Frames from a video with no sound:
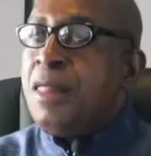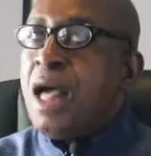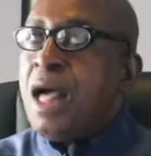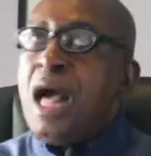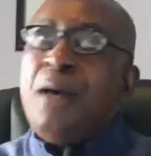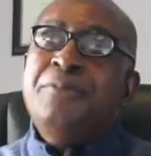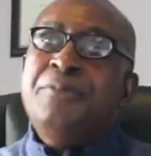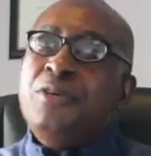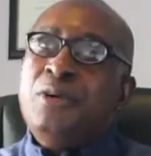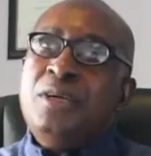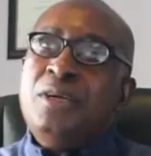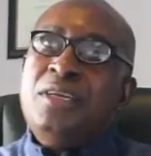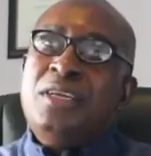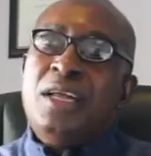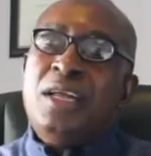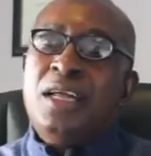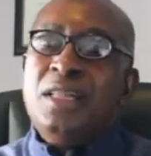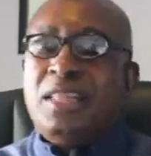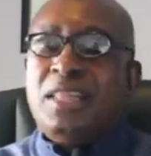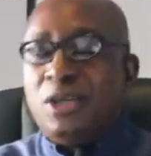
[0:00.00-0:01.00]

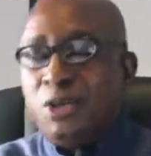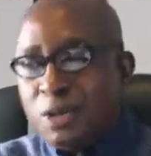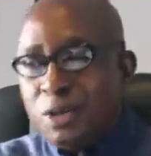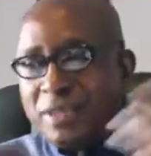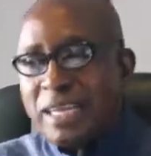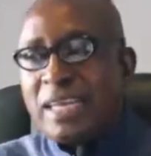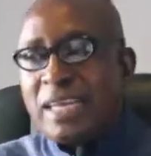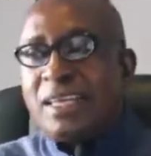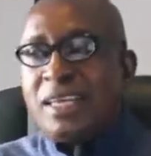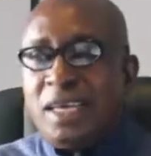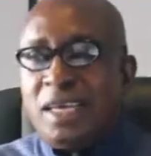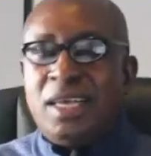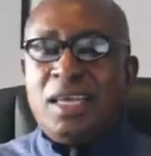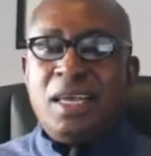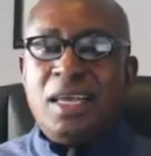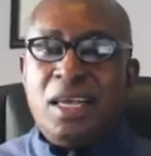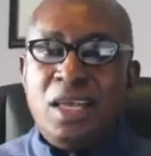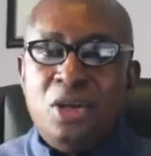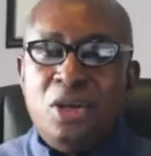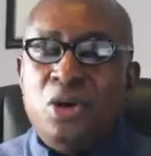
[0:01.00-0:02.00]
Absolutely. The youth are
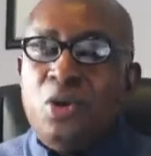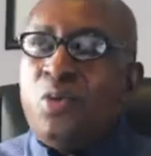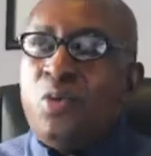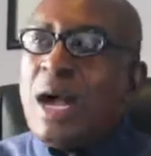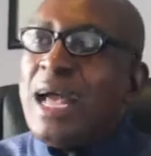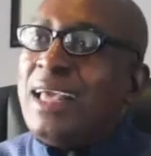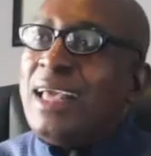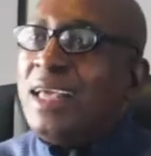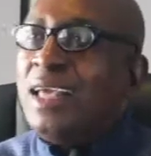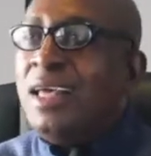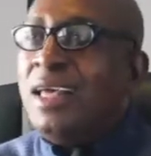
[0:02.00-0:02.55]
key. You know why?